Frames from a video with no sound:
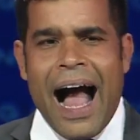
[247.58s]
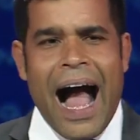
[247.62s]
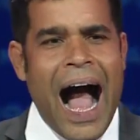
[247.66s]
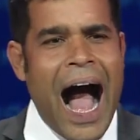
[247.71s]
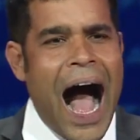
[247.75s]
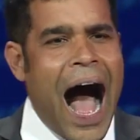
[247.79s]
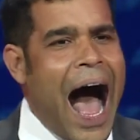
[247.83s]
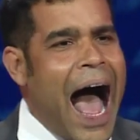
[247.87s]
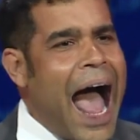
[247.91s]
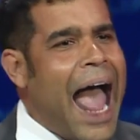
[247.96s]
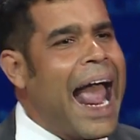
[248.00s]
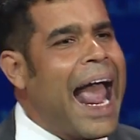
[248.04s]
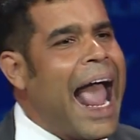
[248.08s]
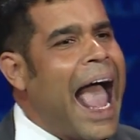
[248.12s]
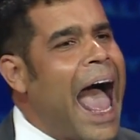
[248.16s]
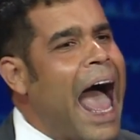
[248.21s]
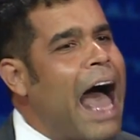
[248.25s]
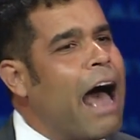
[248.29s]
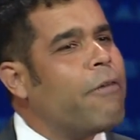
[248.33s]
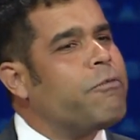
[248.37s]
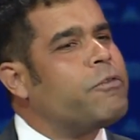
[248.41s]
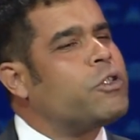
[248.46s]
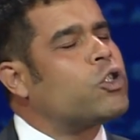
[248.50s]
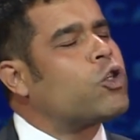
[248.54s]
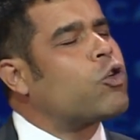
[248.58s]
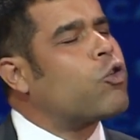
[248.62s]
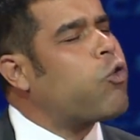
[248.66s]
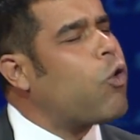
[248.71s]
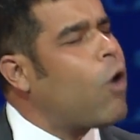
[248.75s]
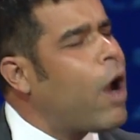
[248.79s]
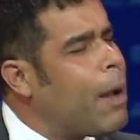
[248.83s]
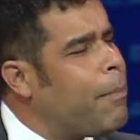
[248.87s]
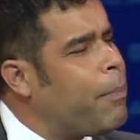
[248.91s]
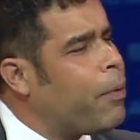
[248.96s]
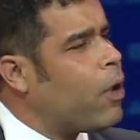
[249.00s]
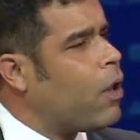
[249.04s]

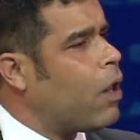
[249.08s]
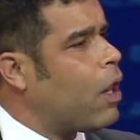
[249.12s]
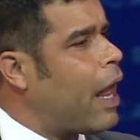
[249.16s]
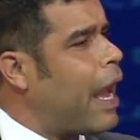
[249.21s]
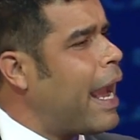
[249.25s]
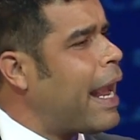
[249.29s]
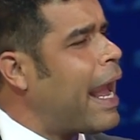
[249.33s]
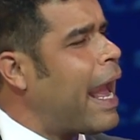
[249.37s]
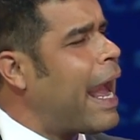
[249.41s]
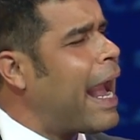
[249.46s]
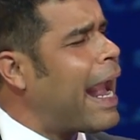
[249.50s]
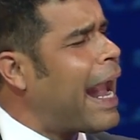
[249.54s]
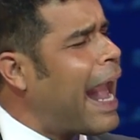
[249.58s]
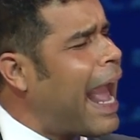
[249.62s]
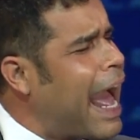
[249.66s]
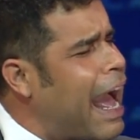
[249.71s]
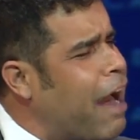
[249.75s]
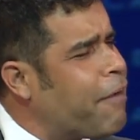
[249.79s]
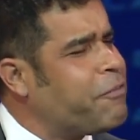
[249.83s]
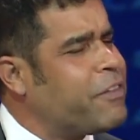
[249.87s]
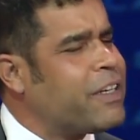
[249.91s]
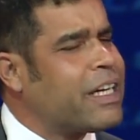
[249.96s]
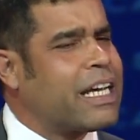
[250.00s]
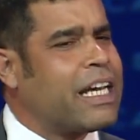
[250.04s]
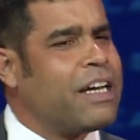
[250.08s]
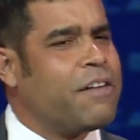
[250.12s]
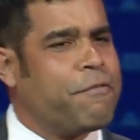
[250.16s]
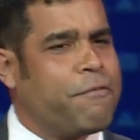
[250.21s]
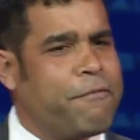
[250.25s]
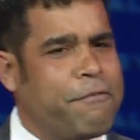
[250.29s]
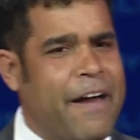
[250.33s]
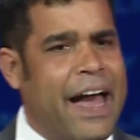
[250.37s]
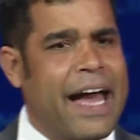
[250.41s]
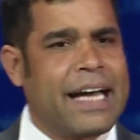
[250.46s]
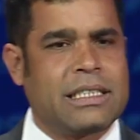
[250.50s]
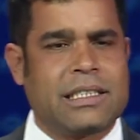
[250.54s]
I have to
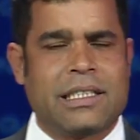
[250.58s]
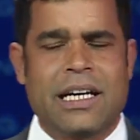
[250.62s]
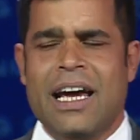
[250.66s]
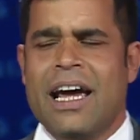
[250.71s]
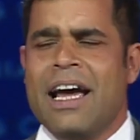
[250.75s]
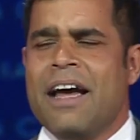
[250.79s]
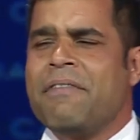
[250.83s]
confess